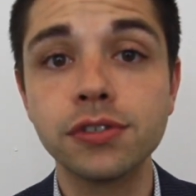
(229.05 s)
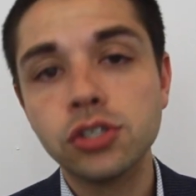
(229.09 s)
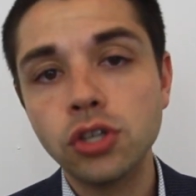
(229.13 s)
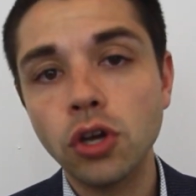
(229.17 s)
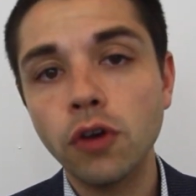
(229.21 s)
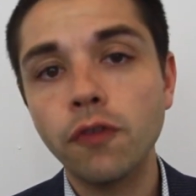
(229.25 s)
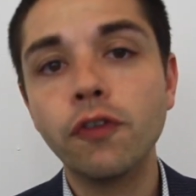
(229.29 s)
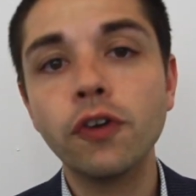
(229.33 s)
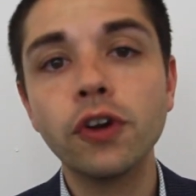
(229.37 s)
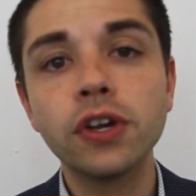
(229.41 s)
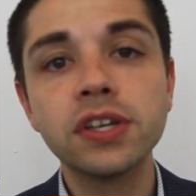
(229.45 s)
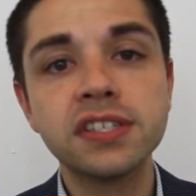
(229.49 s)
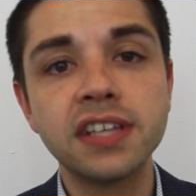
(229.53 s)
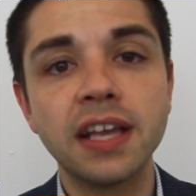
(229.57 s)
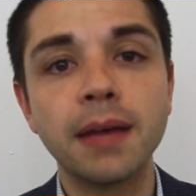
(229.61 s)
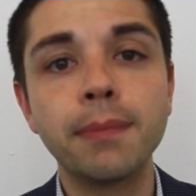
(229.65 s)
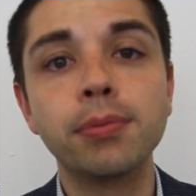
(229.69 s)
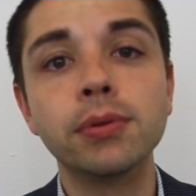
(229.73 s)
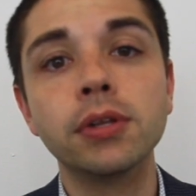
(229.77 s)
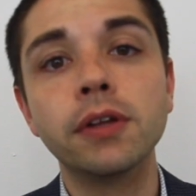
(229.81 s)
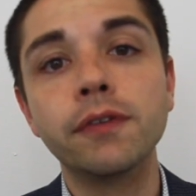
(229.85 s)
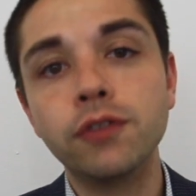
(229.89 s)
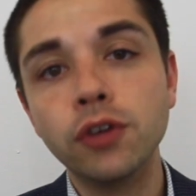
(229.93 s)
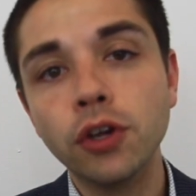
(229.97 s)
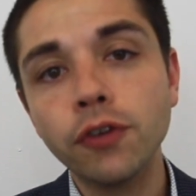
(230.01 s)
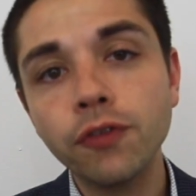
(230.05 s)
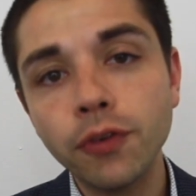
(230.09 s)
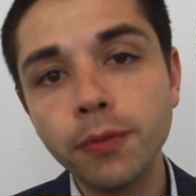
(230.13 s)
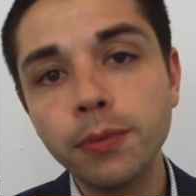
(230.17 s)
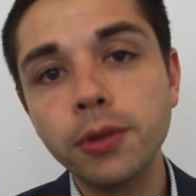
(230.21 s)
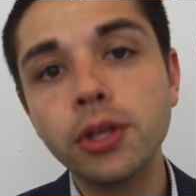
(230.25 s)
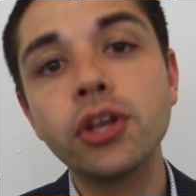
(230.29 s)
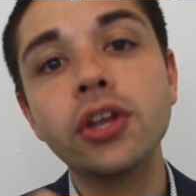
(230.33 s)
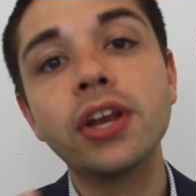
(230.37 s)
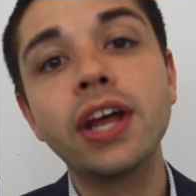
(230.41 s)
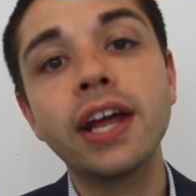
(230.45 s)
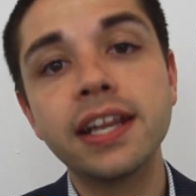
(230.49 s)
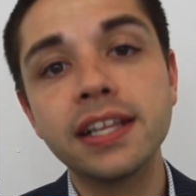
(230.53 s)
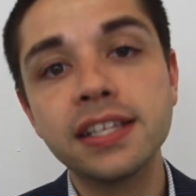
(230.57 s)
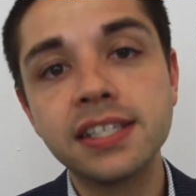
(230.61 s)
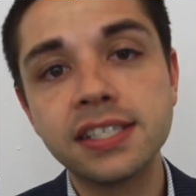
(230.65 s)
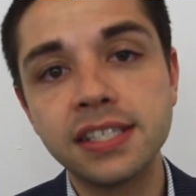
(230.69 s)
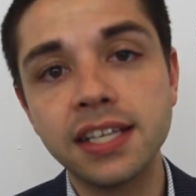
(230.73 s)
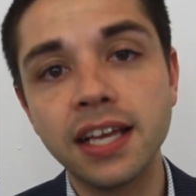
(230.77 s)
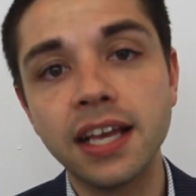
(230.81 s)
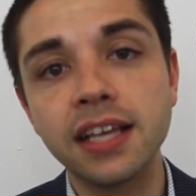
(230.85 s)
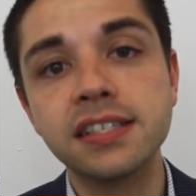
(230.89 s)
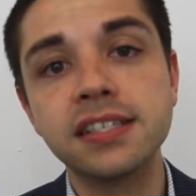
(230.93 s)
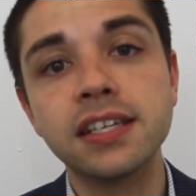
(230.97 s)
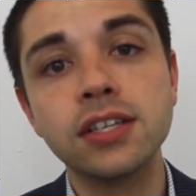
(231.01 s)
So for example, if you're from the United
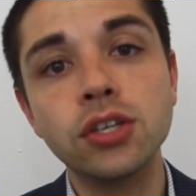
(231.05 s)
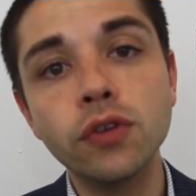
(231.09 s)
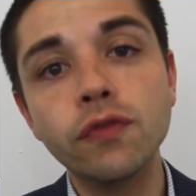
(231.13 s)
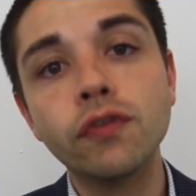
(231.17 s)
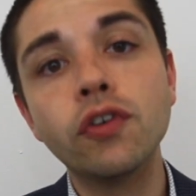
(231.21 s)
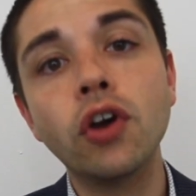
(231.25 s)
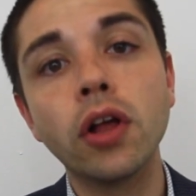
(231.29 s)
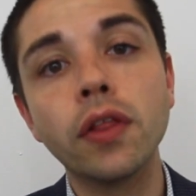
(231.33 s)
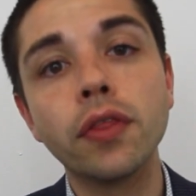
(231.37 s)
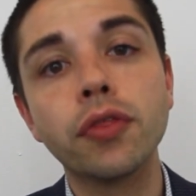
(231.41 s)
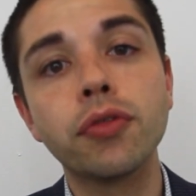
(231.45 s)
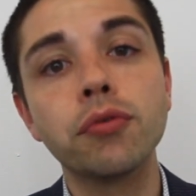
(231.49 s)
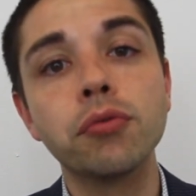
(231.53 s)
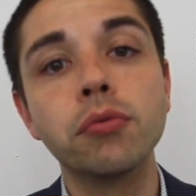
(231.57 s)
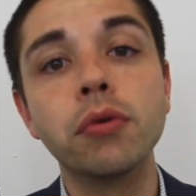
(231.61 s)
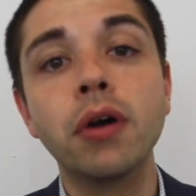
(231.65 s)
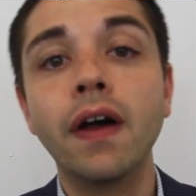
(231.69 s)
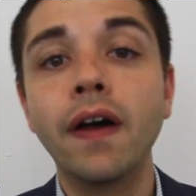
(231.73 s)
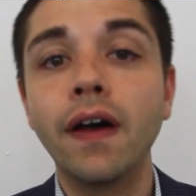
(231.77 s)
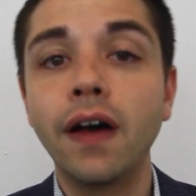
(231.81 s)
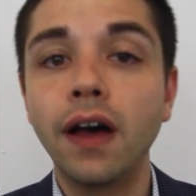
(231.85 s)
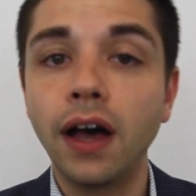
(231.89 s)
States and you've gone through